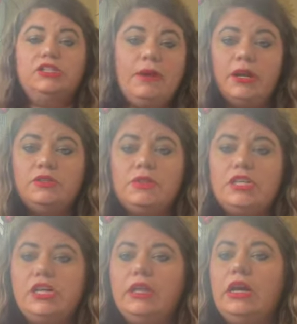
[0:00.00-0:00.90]
marriage with
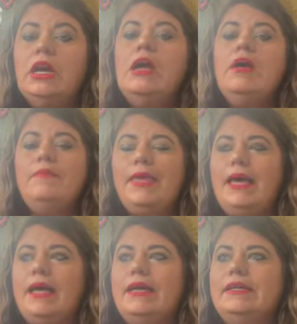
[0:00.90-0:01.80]
each other
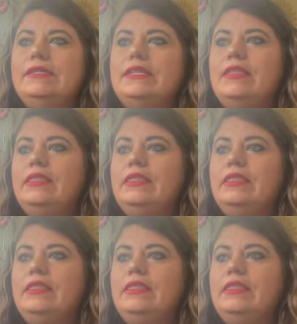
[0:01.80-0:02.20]
because